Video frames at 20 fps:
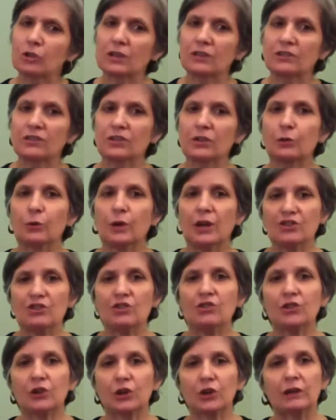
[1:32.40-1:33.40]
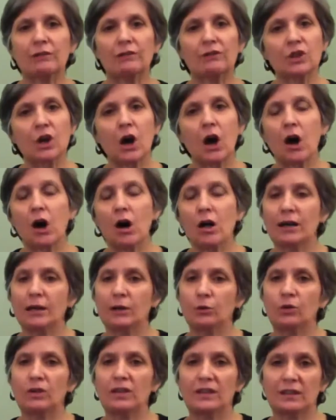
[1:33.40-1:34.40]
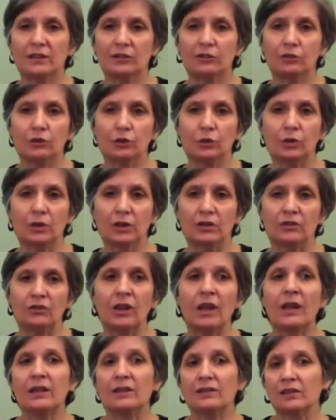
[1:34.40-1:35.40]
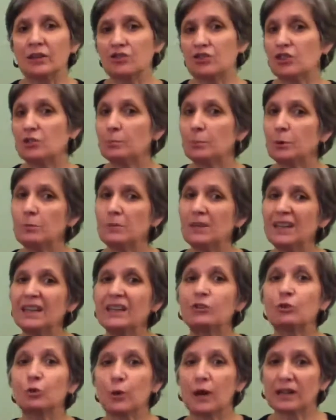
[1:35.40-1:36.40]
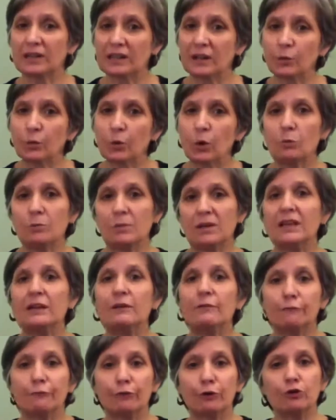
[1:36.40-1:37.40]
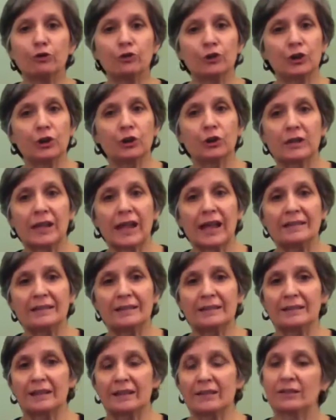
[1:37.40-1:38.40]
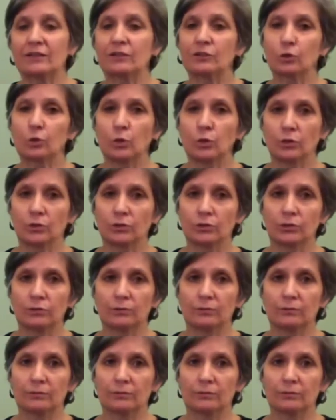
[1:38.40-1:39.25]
considerations are given to all Reunidas students, such as permitting direct enrollment in first-year classes at the schools.